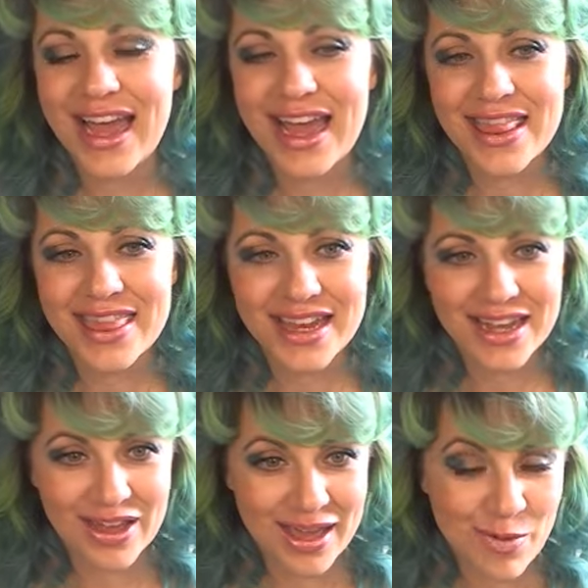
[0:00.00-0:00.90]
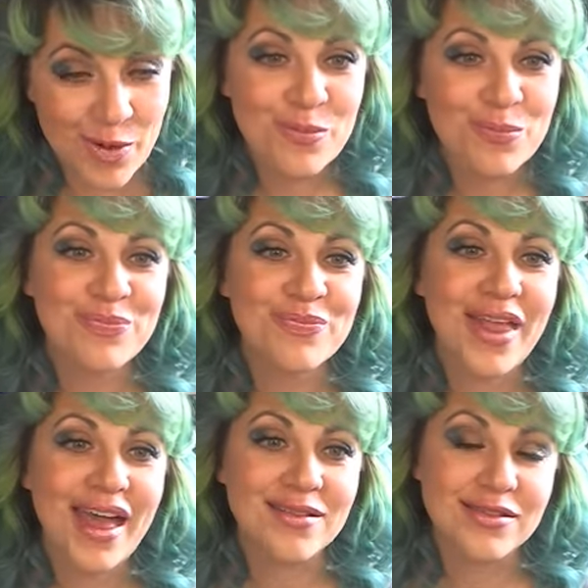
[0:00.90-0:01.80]
And then I came home
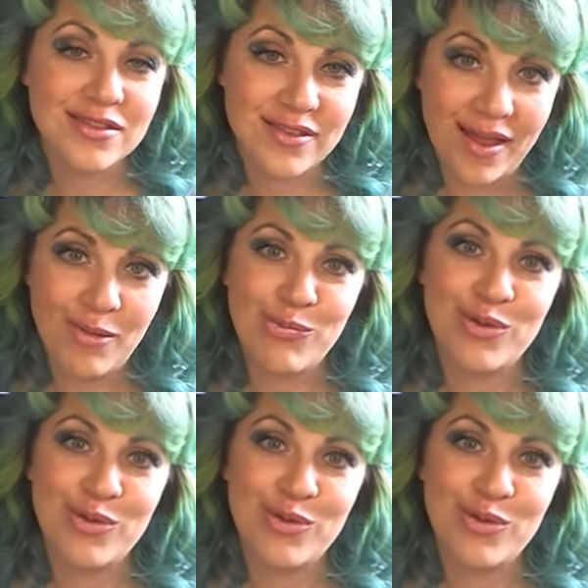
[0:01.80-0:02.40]
and snap,